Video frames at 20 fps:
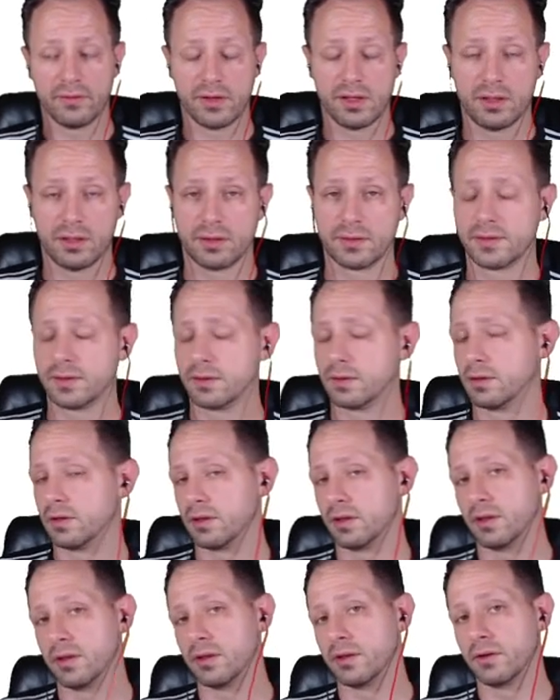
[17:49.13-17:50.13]
have hands, you're going
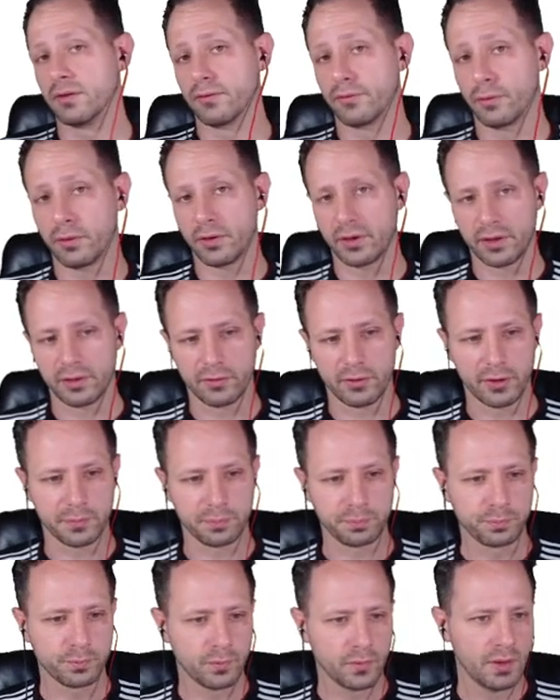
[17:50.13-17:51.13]
to get it in your forehead,
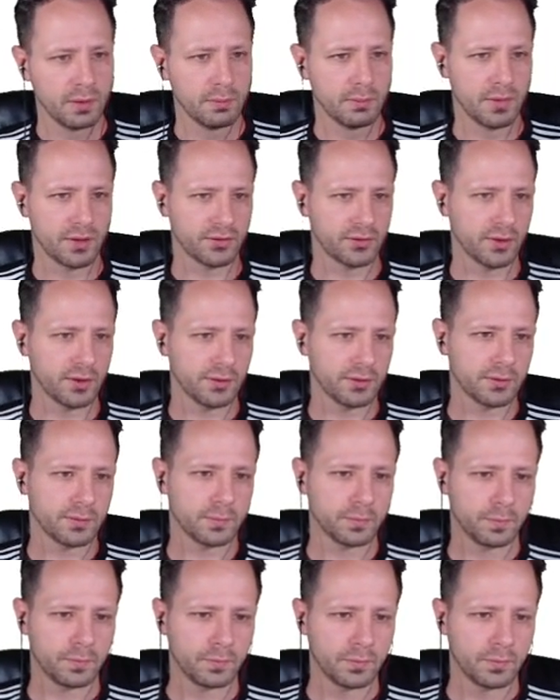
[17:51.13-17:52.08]
right? Makes sense.